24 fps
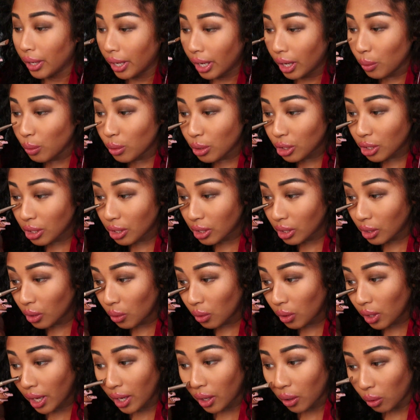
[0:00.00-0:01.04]
It was just
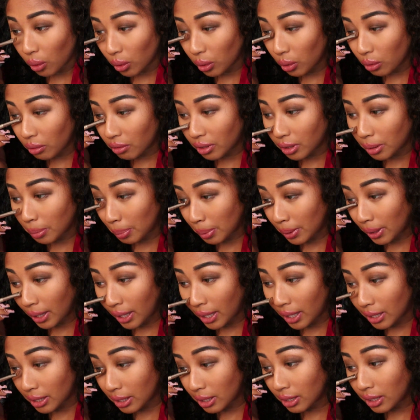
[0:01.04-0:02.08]
so like all over the
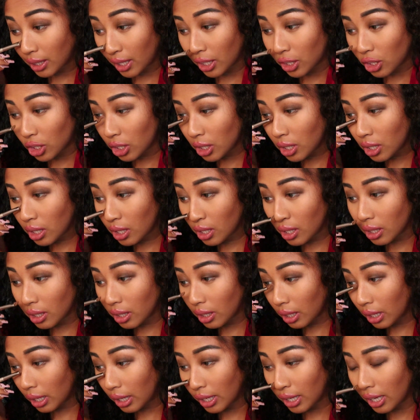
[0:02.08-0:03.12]
place. Like she
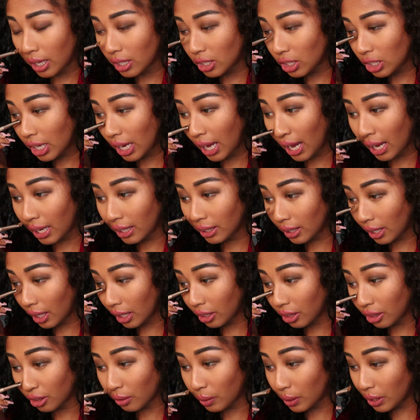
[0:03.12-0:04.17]
had
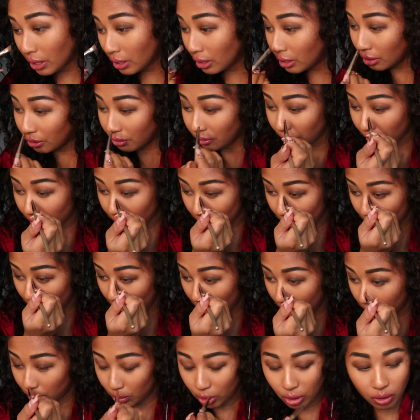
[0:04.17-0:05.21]
like 3 different
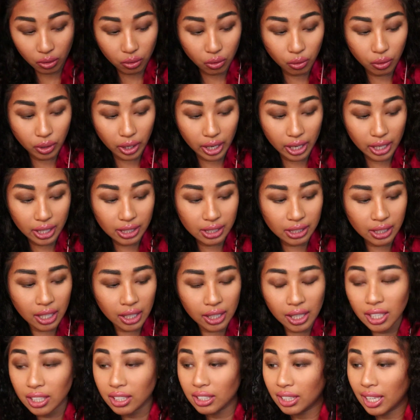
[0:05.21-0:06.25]
names, okay? It's
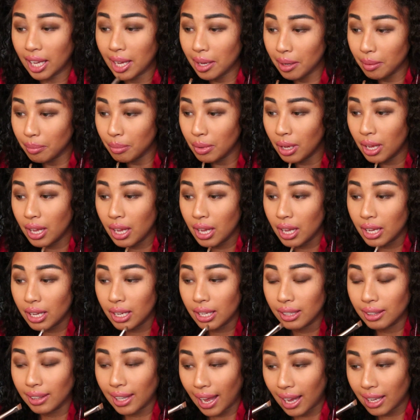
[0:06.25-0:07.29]
not like same
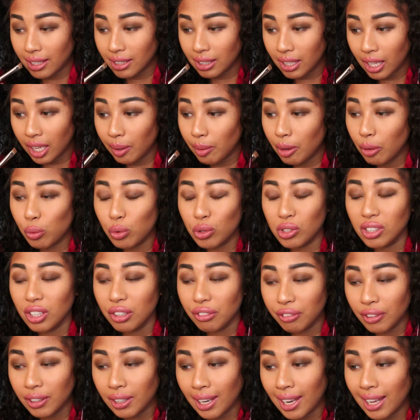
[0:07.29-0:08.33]
last name. It was
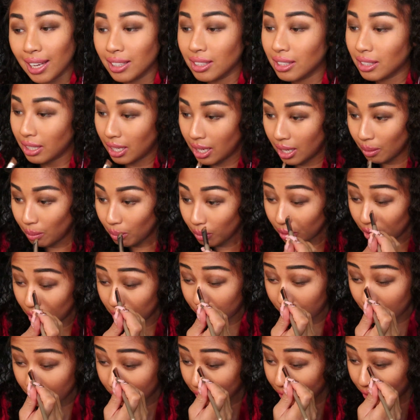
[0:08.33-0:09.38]
different last name,
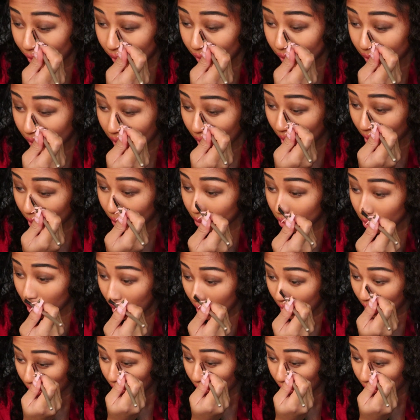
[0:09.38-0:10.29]
different first names,